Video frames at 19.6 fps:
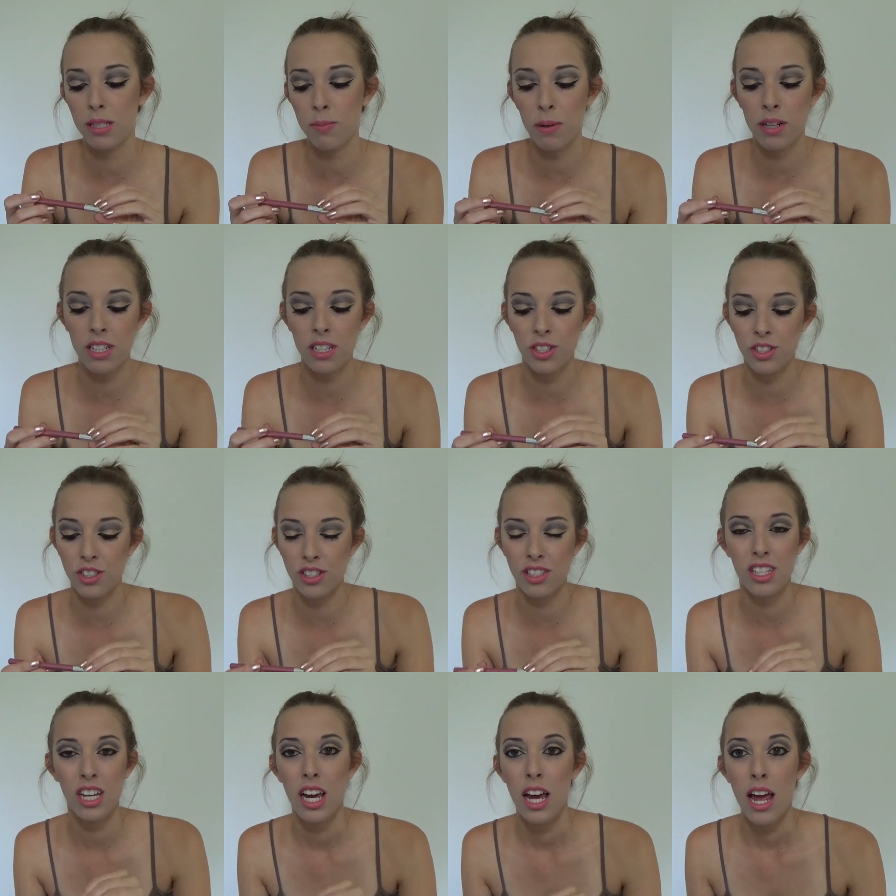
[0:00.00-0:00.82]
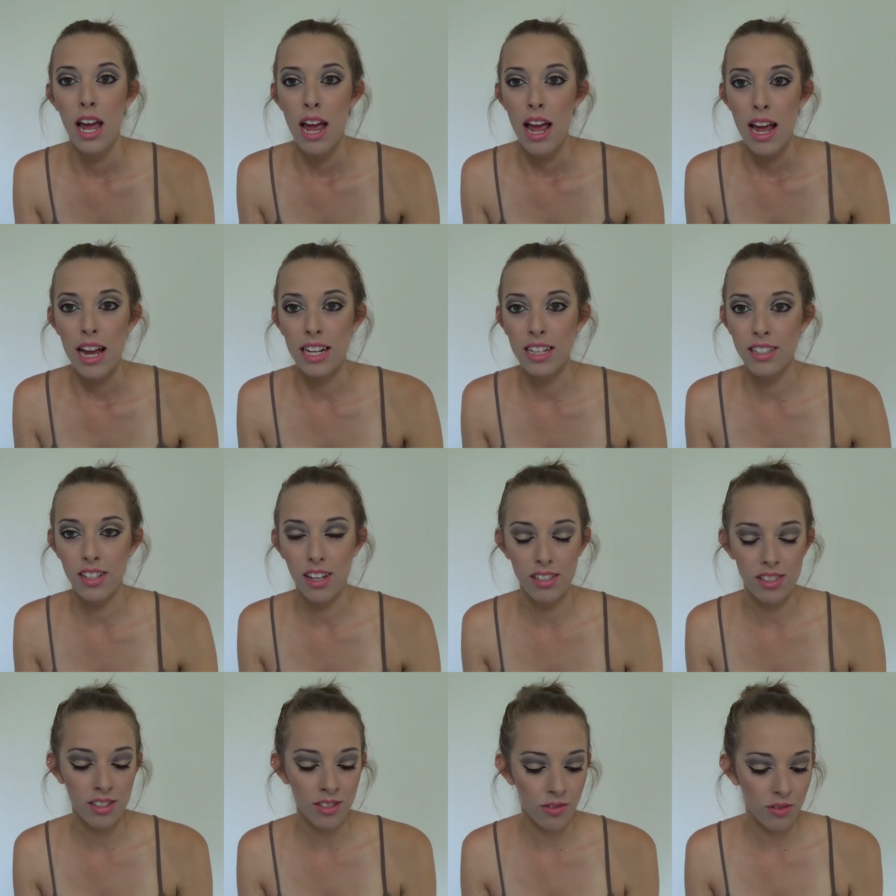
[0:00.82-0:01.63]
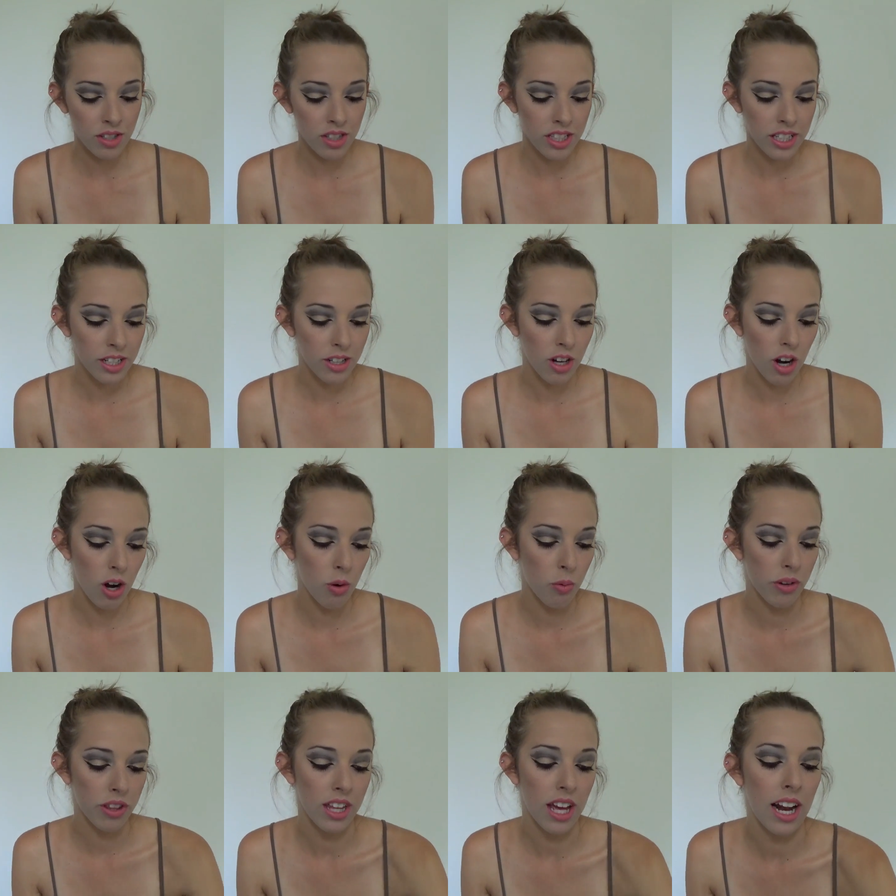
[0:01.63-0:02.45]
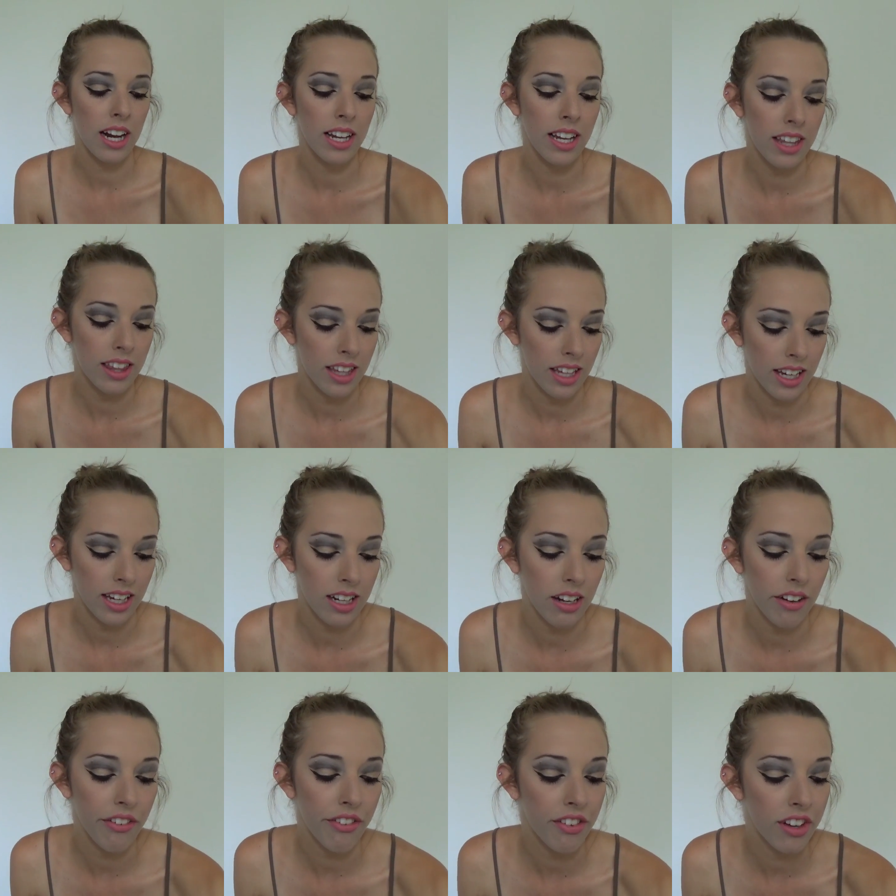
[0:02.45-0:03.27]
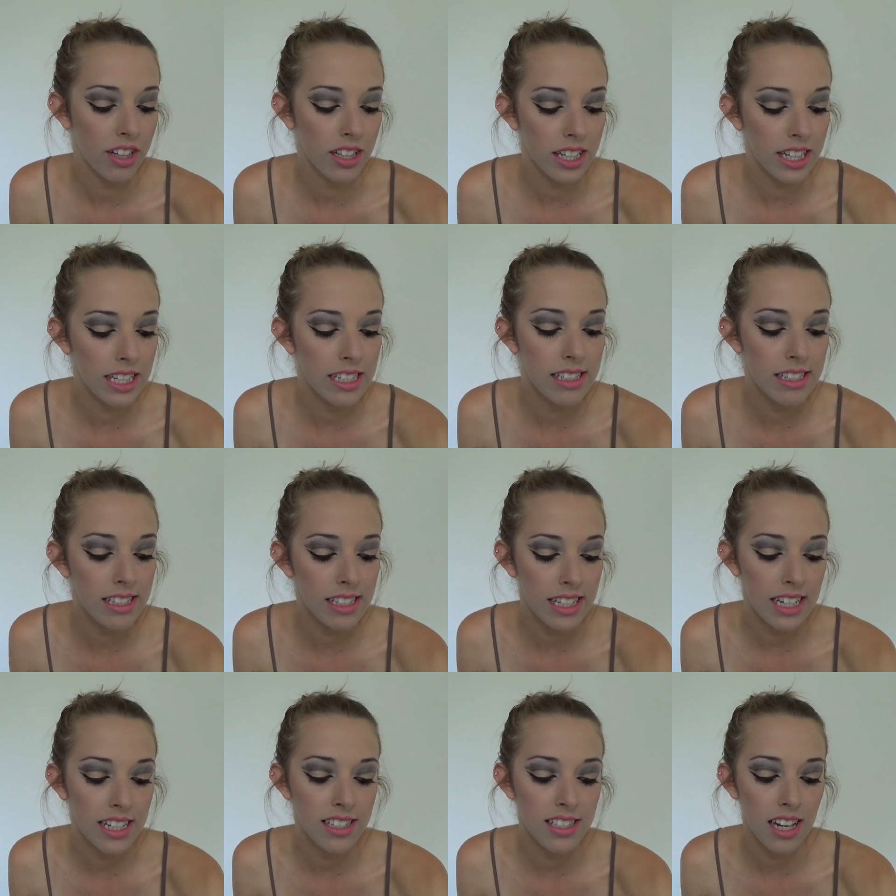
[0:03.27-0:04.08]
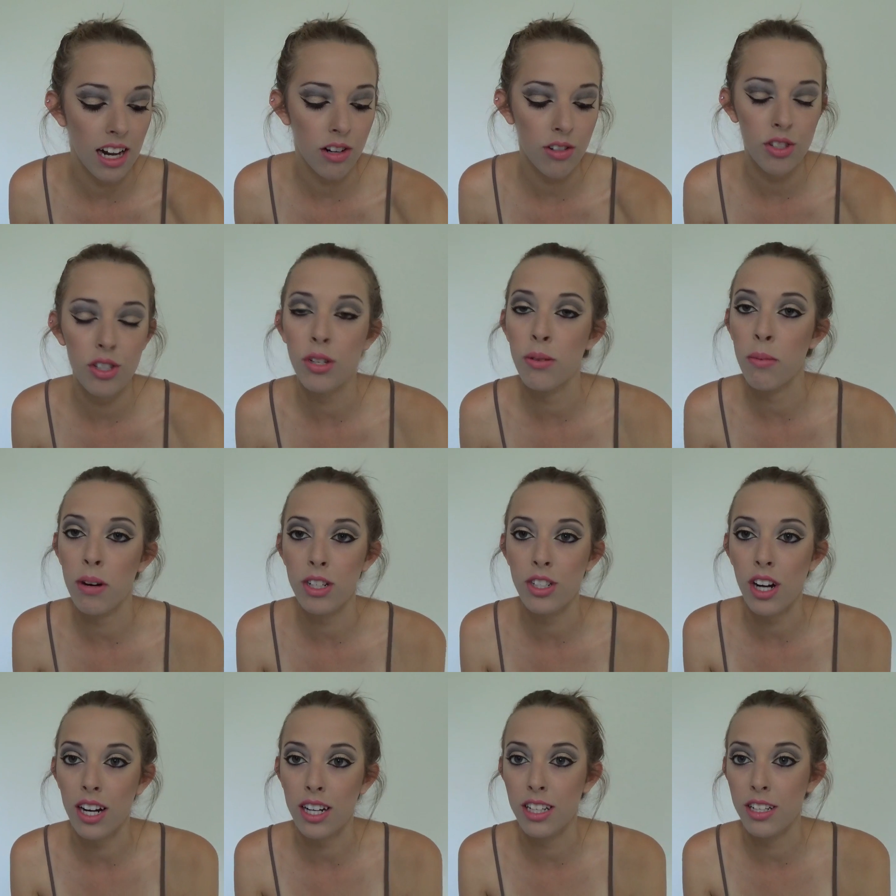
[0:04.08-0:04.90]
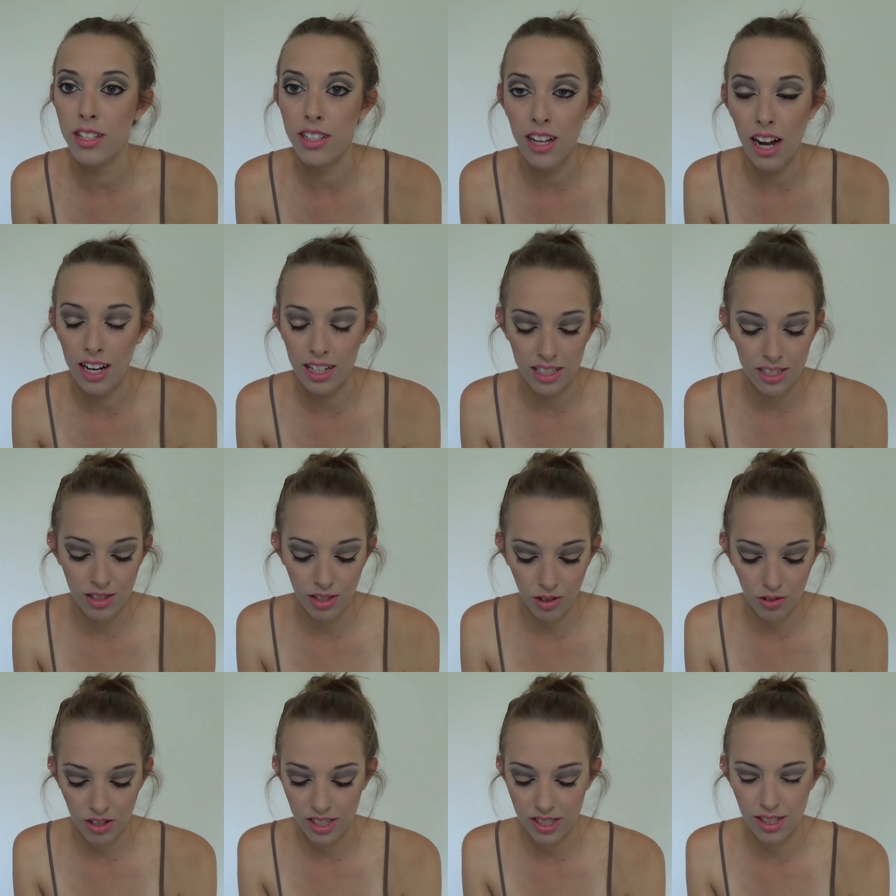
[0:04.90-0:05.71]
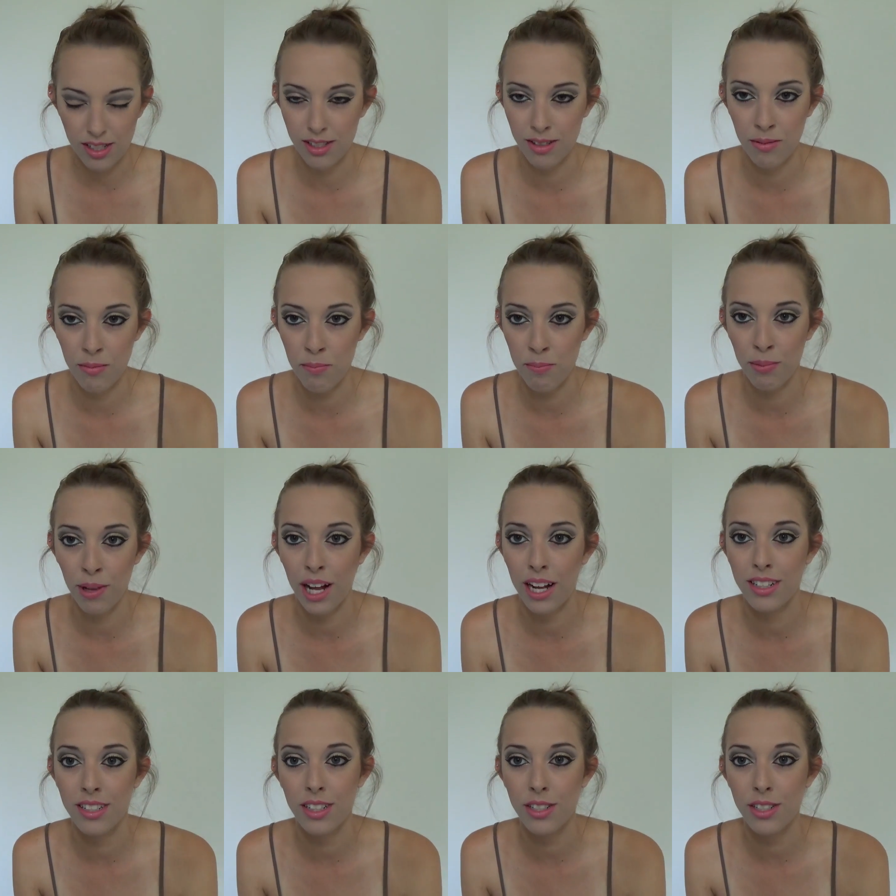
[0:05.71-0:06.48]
but it doesn't really go with anything, and I feel like it stands out too much on its own. It doesn't blend.